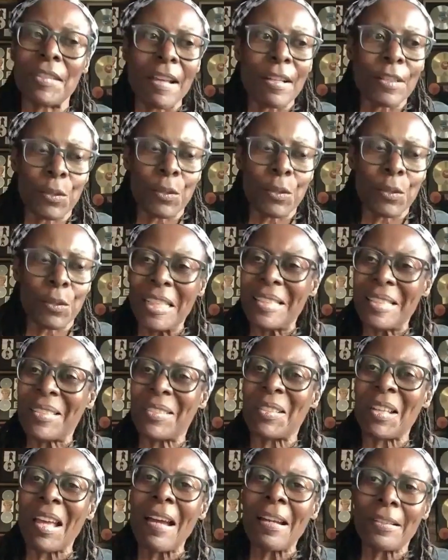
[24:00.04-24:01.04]
that's what
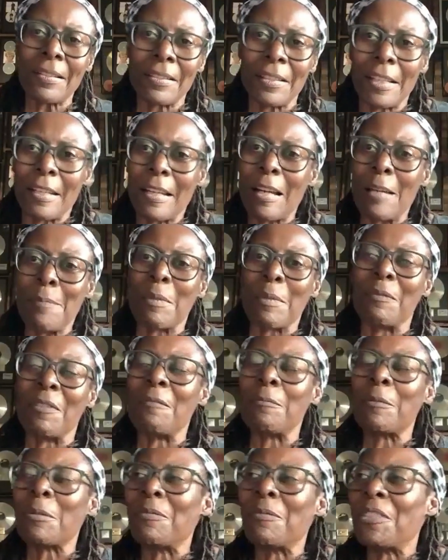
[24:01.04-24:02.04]
exactly. I'm
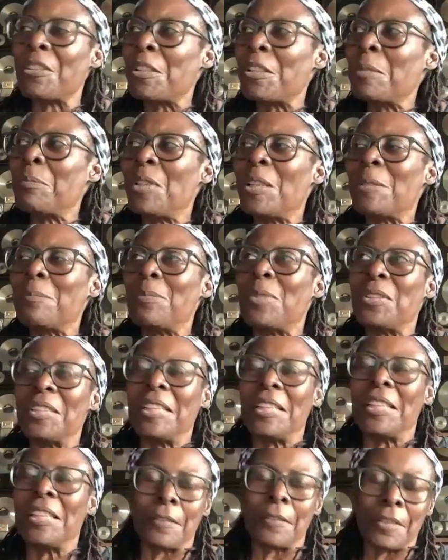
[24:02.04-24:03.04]
a very big
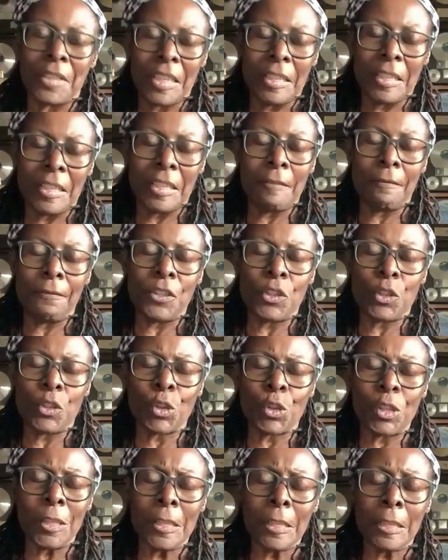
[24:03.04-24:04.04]
believer in
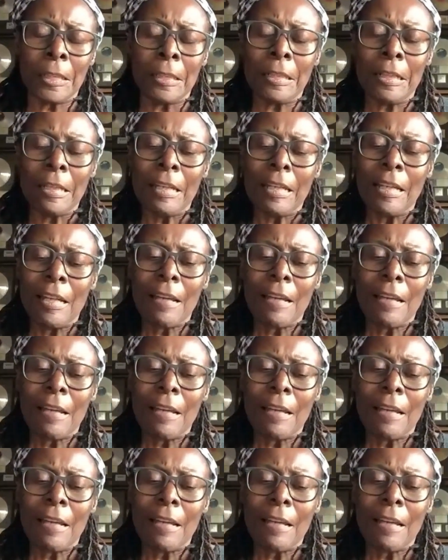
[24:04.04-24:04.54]
envisioning